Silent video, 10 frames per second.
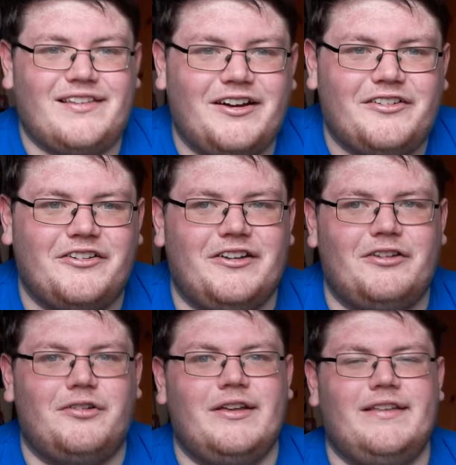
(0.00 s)
character, you
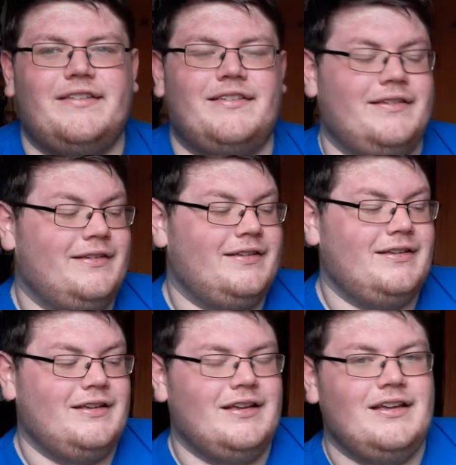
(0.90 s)
know, he's
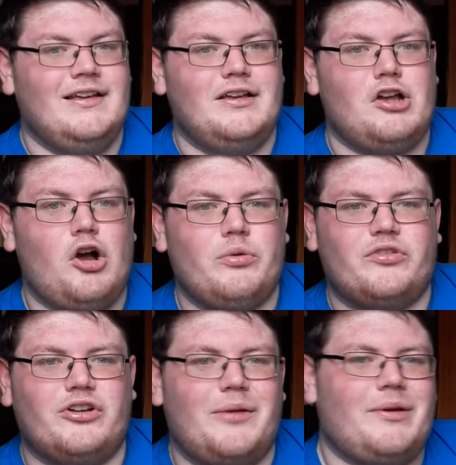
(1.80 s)
always
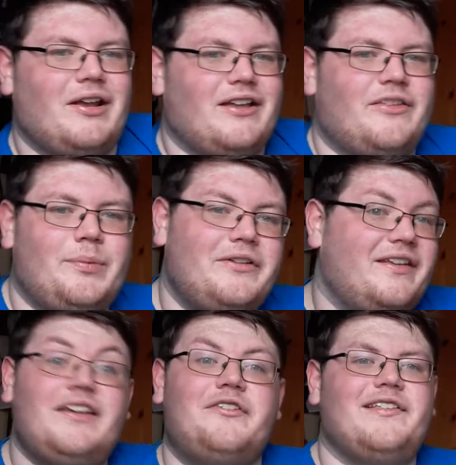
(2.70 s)
going on about like conspiracy
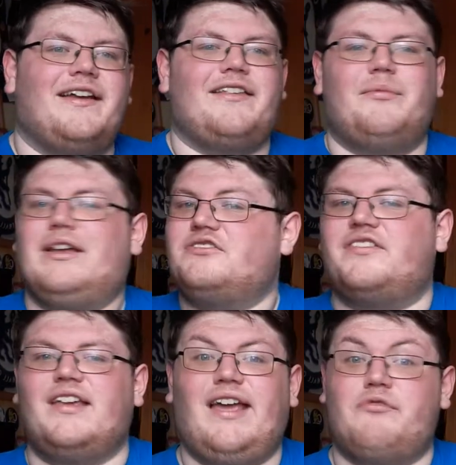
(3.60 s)
theories against We can just
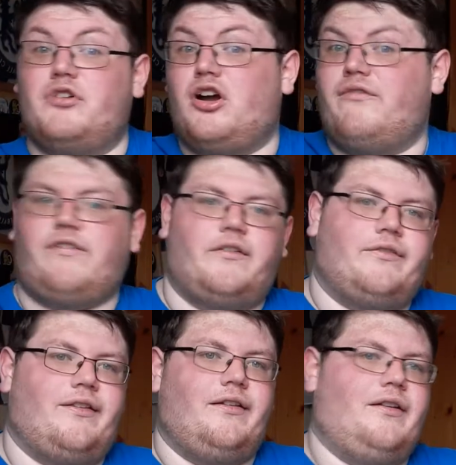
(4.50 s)
say everyone got involved,
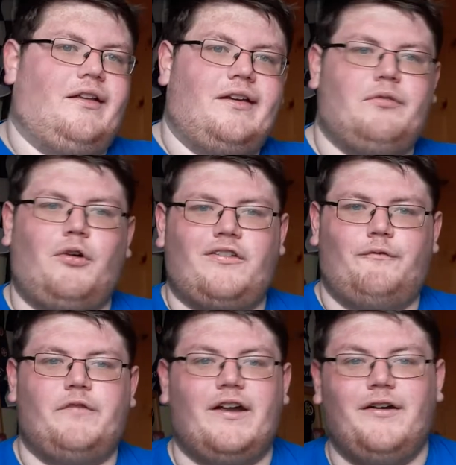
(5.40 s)
like it
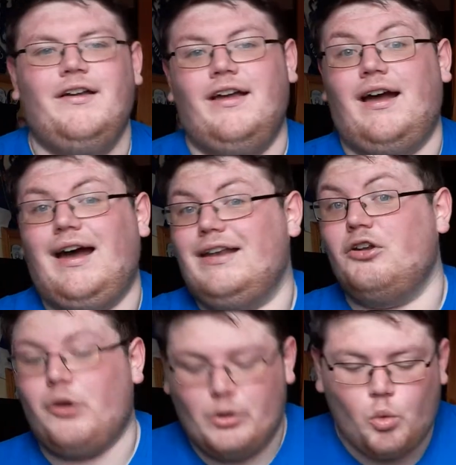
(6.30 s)
wasn't fair. And you
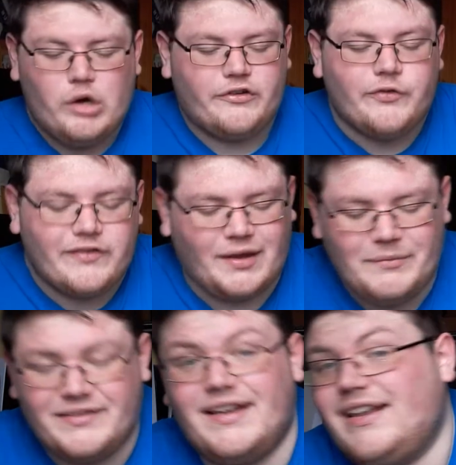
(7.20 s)
know, it works for
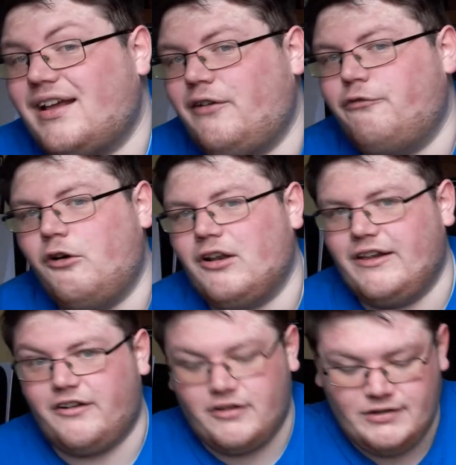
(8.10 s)
Sami Zayn taking a fall
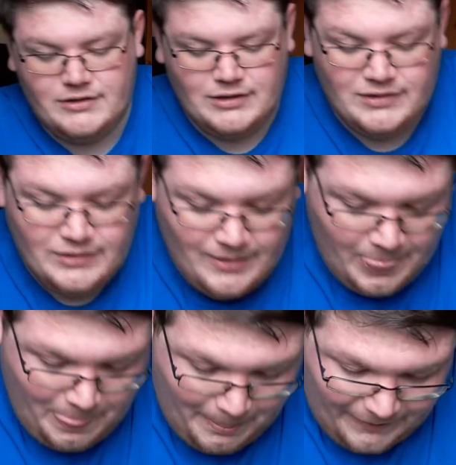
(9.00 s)
here.
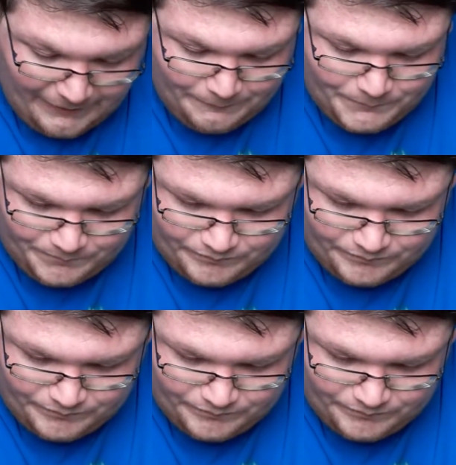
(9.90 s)
Um